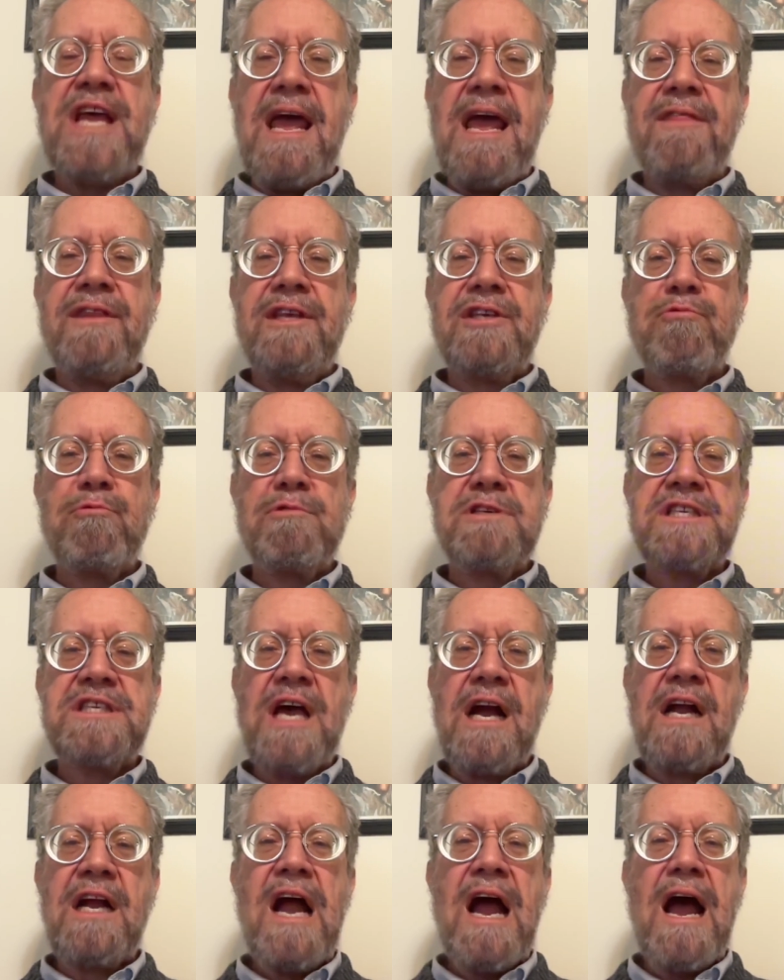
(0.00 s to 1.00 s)
And this was
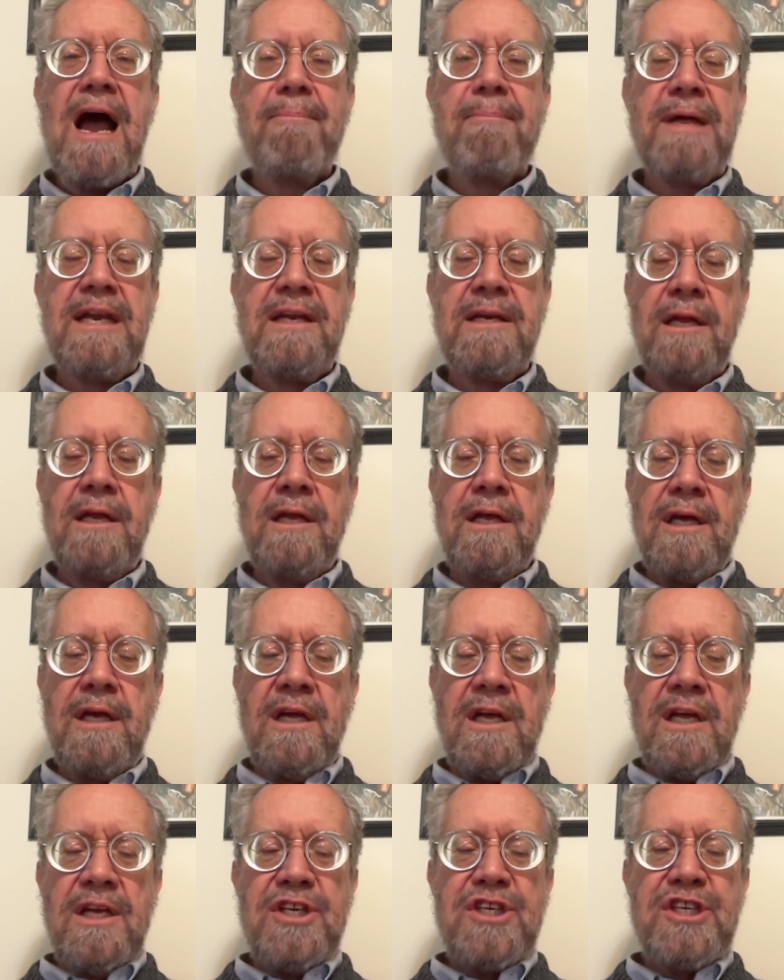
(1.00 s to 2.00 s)
a common
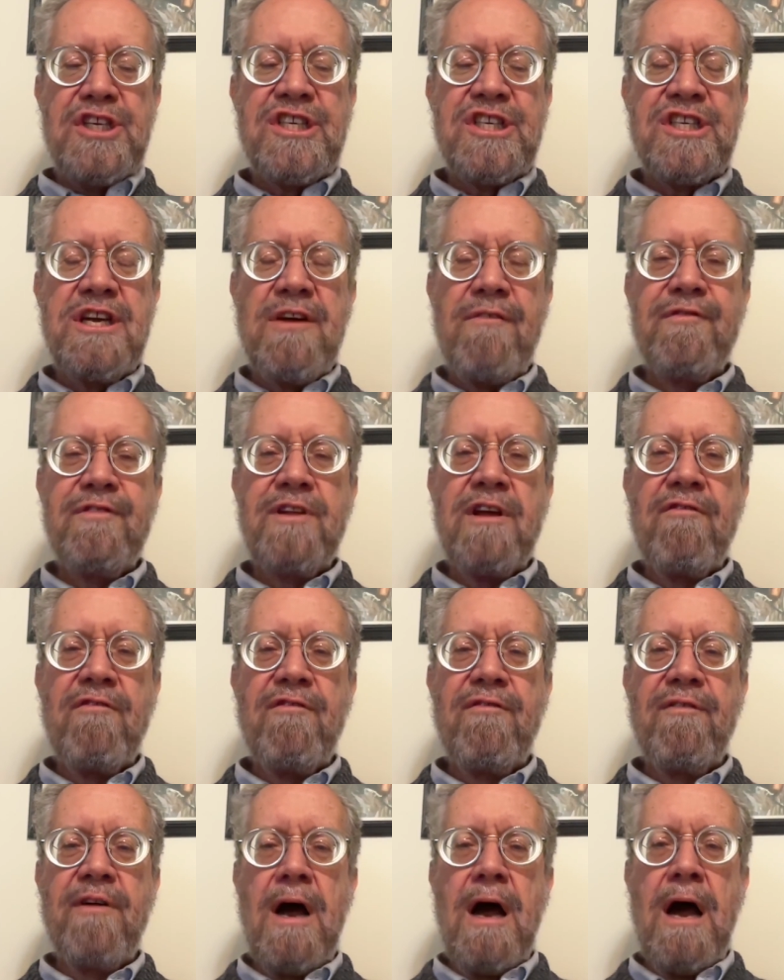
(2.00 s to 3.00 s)
shift
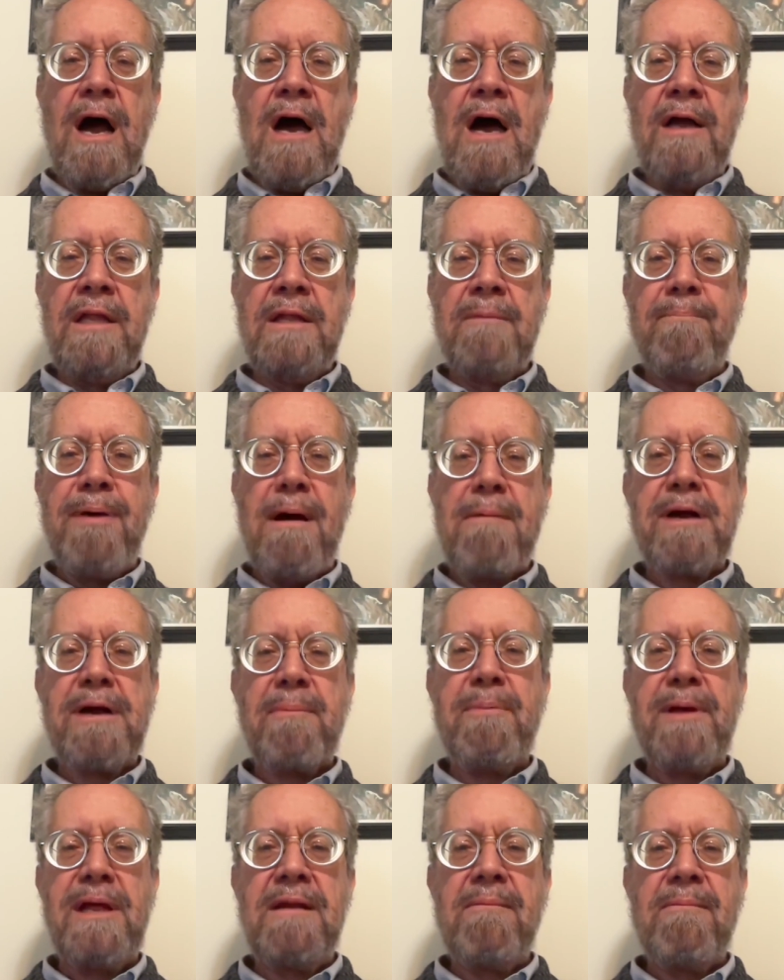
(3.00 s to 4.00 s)
in public
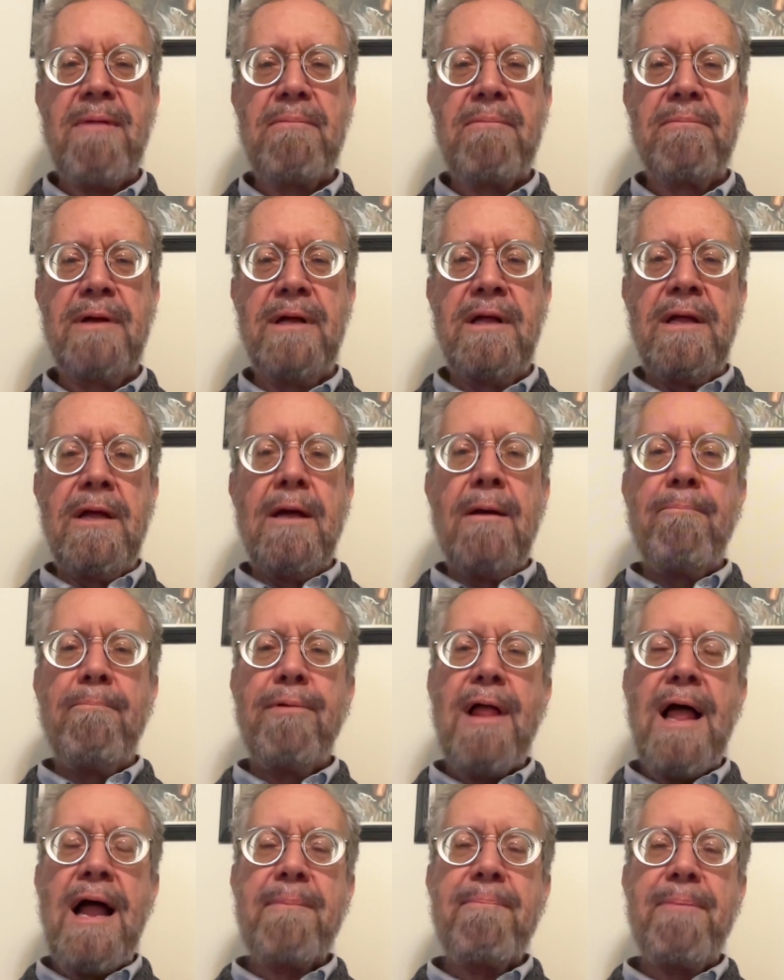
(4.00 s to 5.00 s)
opinion among
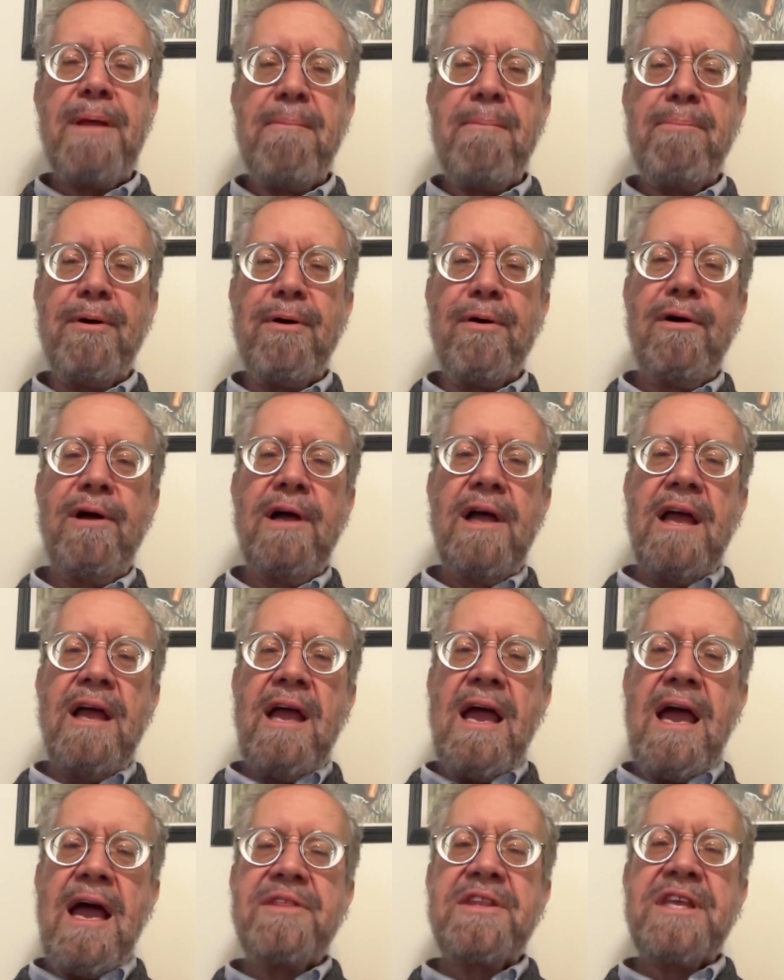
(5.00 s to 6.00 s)
Black people
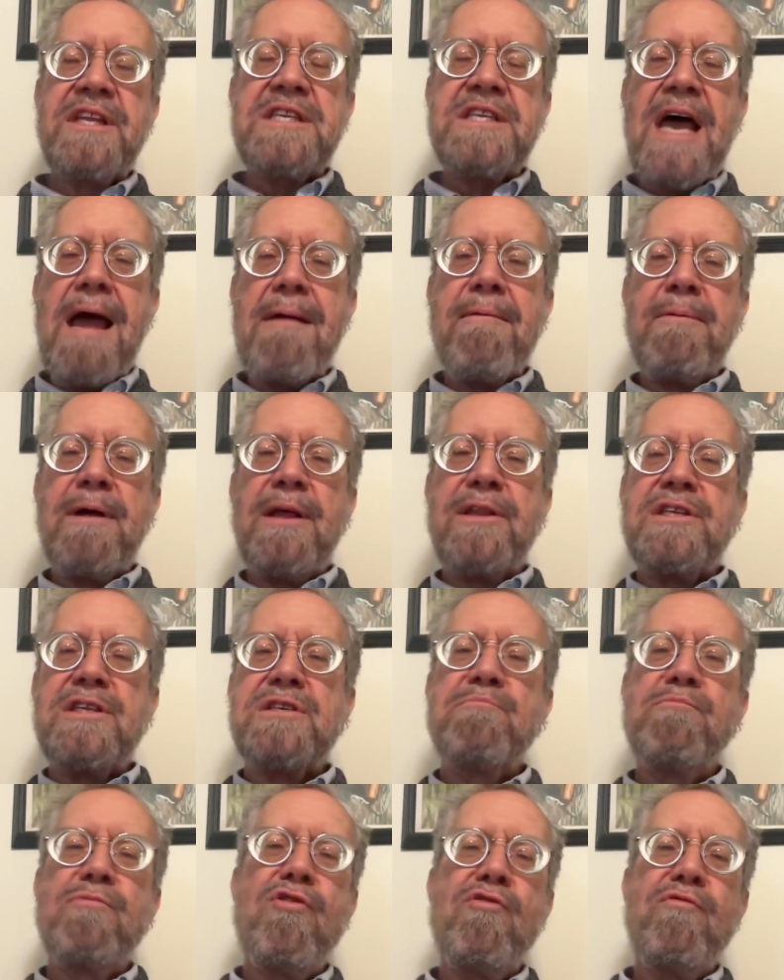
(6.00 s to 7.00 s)
at the time about
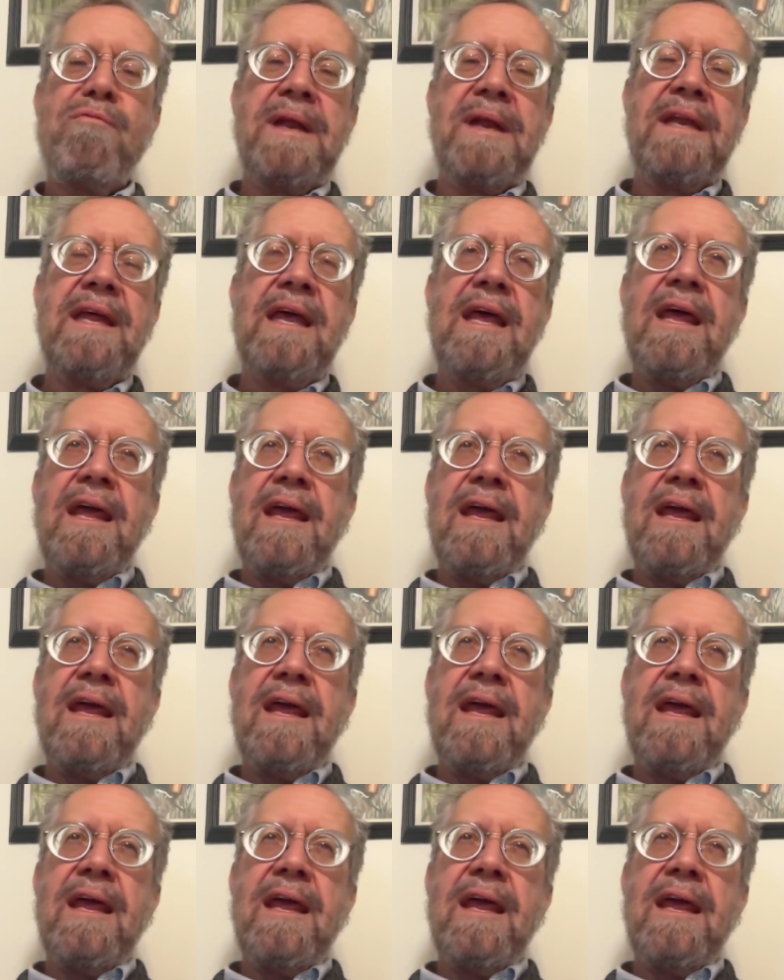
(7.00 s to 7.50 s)
this movement.